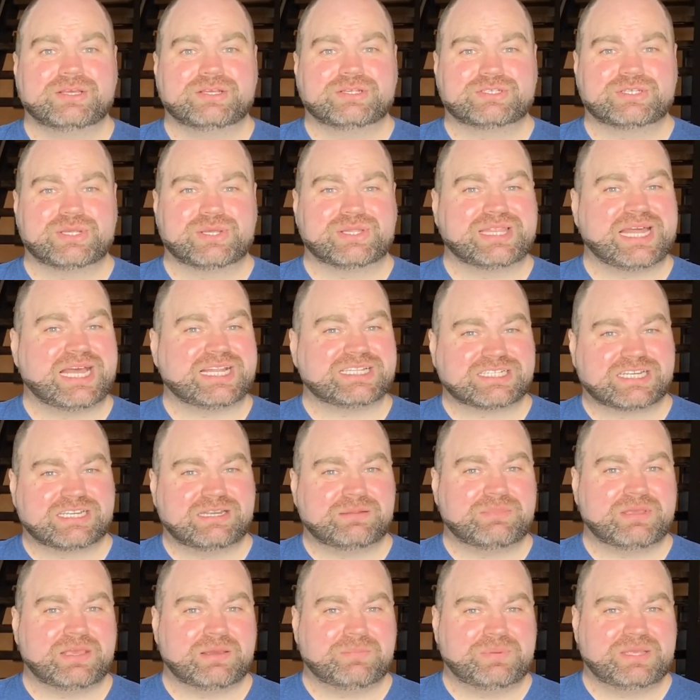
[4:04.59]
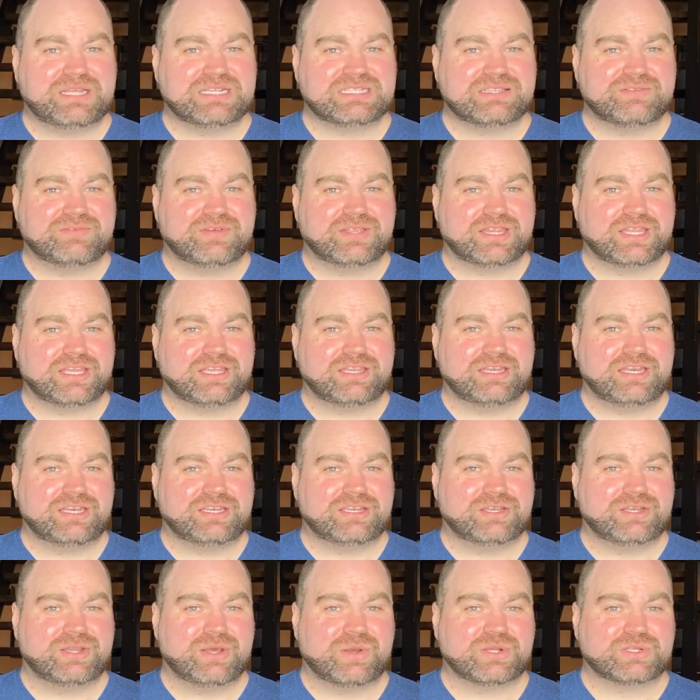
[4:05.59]
So that's going to be a piece of it that you need
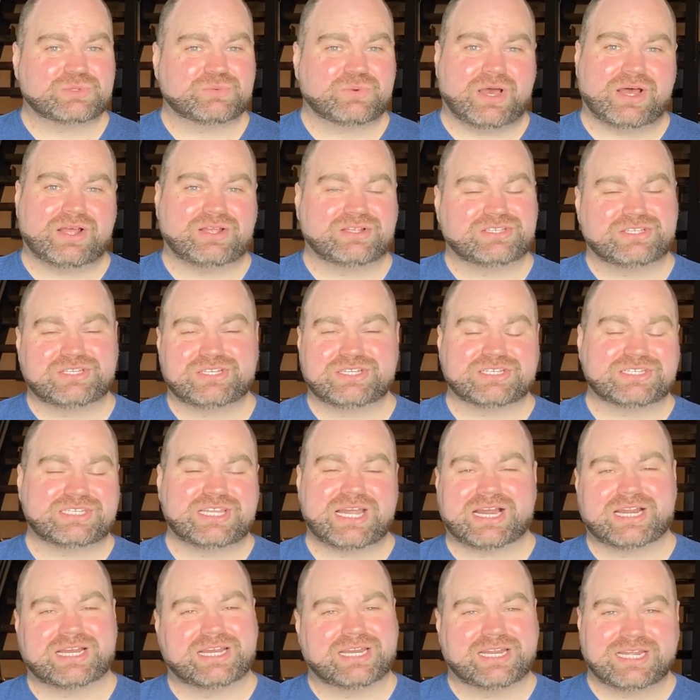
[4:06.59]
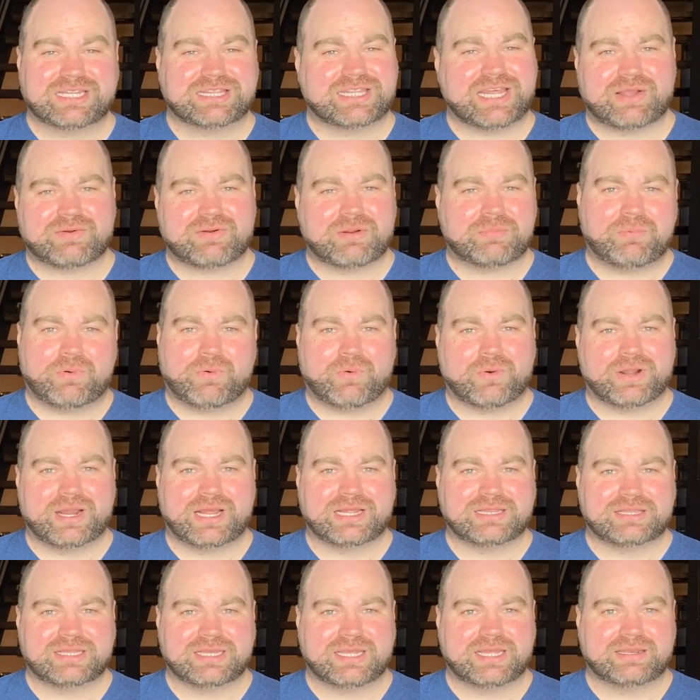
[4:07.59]
to know as well, is you're just not going to get that report
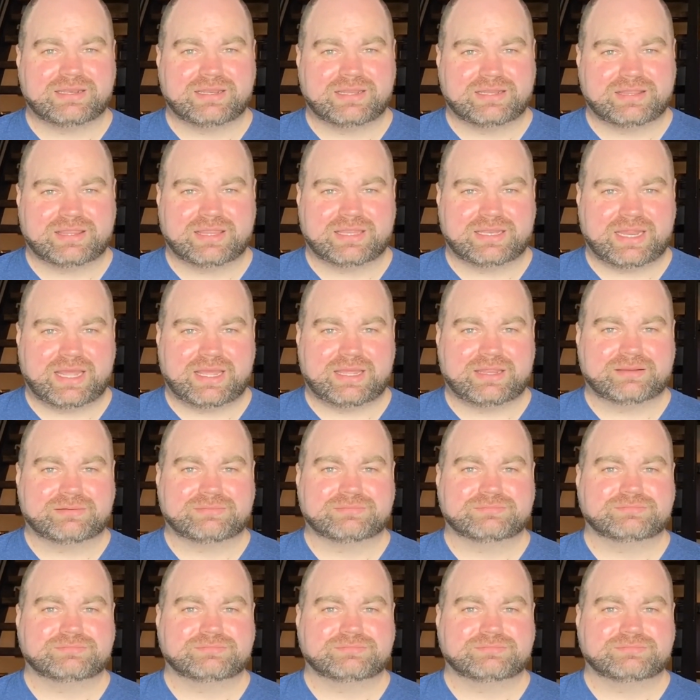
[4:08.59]
at the end of the day.